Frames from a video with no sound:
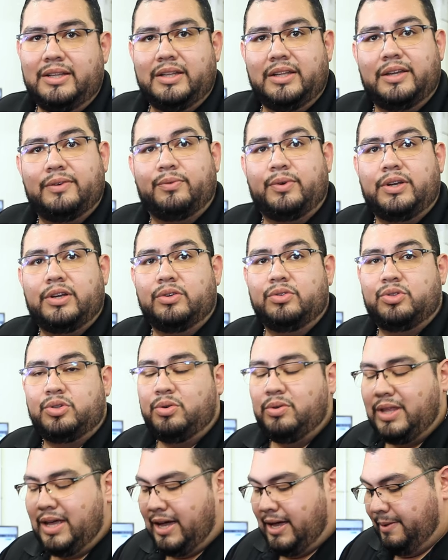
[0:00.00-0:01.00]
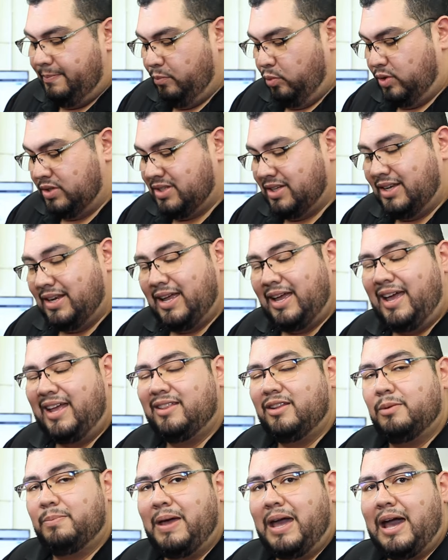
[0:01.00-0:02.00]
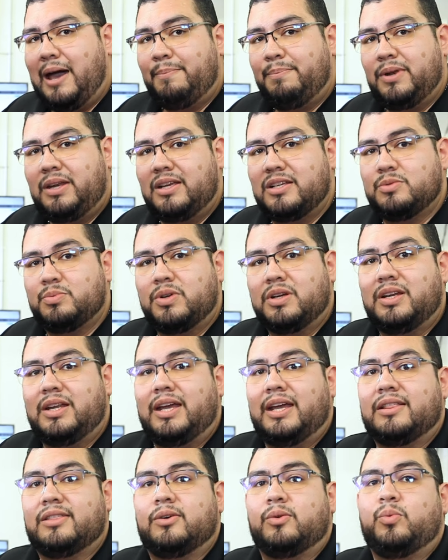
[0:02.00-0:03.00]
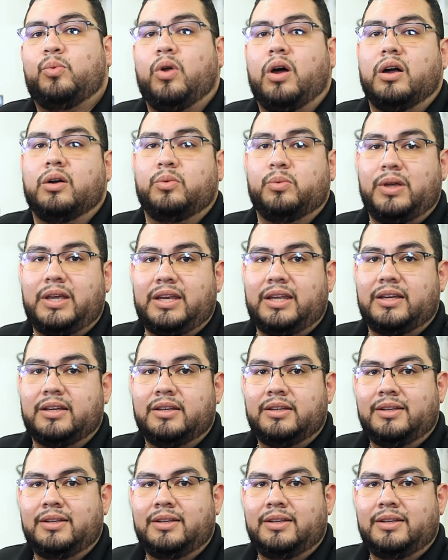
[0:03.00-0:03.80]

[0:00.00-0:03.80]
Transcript: If we don't do that, what's gonna end up happening is we're gonna get the wrong reading.